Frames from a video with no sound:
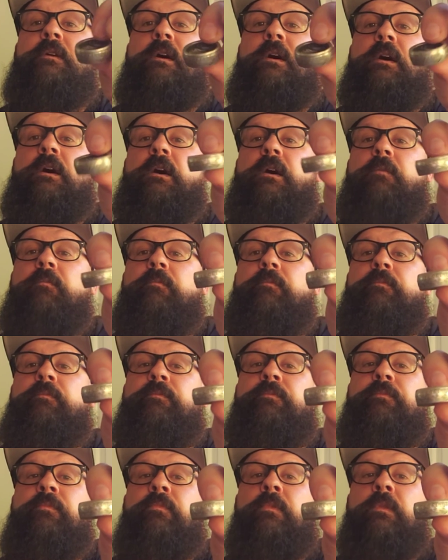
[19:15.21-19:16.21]

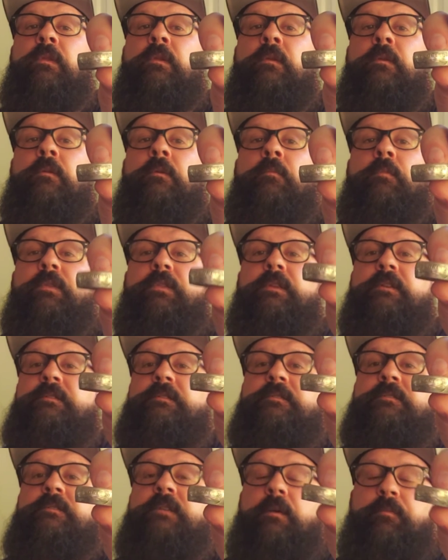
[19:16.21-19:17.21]
But this
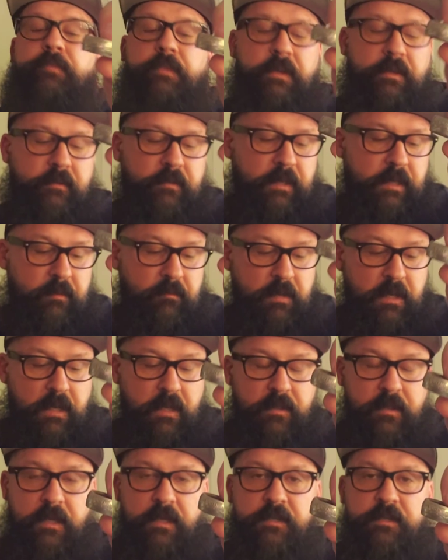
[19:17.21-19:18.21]
is something, like many
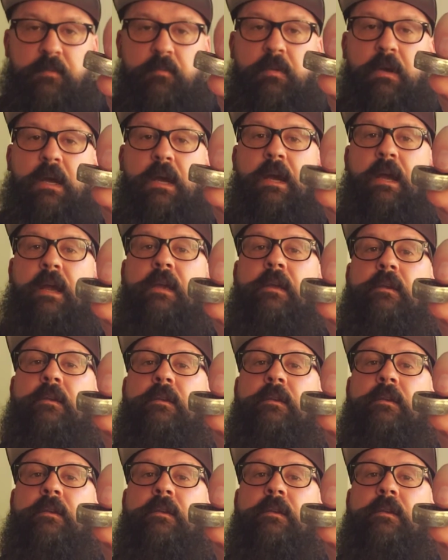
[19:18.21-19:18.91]
things you buy,